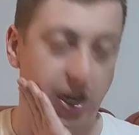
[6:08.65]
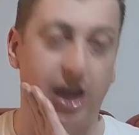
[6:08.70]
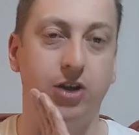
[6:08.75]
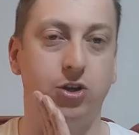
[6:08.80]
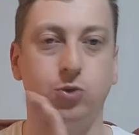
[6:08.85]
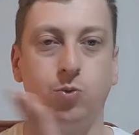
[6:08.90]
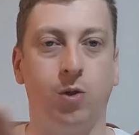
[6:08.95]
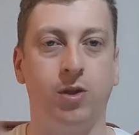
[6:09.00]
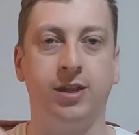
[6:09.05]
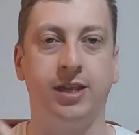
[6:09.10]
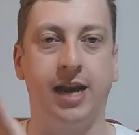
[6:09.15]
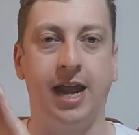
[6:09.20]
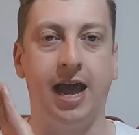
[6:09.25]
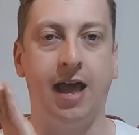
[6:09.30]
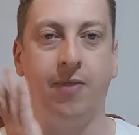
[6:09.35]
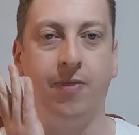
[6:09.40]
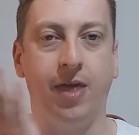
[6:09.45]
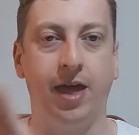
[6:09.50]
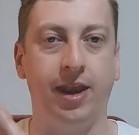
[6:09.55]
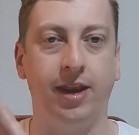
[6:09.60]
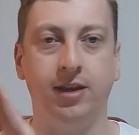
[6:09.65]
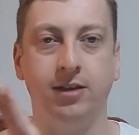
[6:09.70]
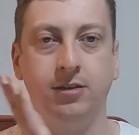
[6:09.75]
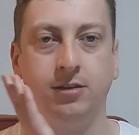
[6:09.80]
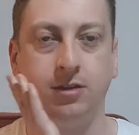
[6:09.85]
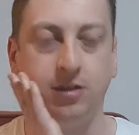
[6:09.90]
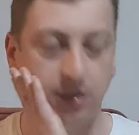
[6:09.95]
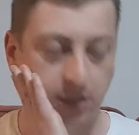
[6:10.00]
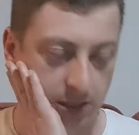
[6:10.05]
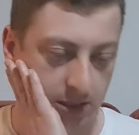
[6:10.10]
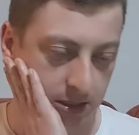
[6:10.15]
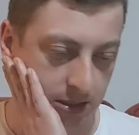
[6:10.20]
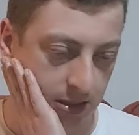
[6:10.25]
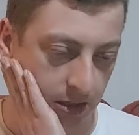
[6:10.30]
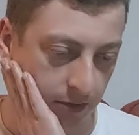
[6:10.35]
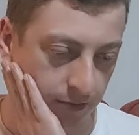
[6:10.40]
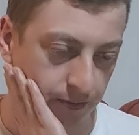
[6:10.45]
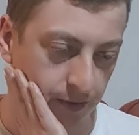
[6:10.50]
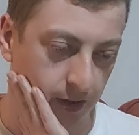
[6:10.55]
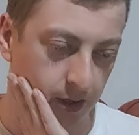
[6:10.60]
I just wanted to add that in because it's
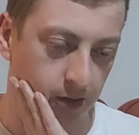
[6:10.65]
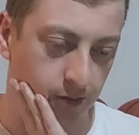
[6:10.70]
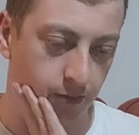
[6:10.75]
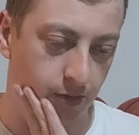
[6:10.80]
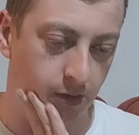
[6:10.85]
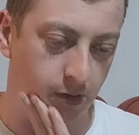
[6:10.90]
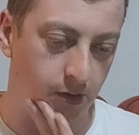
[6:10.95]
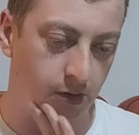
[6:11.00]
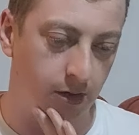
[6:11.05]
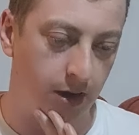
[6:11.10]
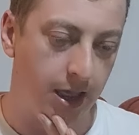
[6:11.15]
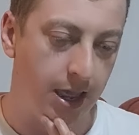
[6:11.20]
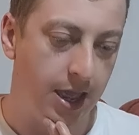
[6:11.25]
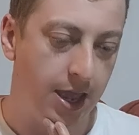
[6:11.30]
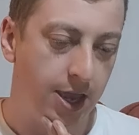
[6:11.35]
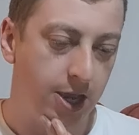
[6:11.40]
still fucking wrong.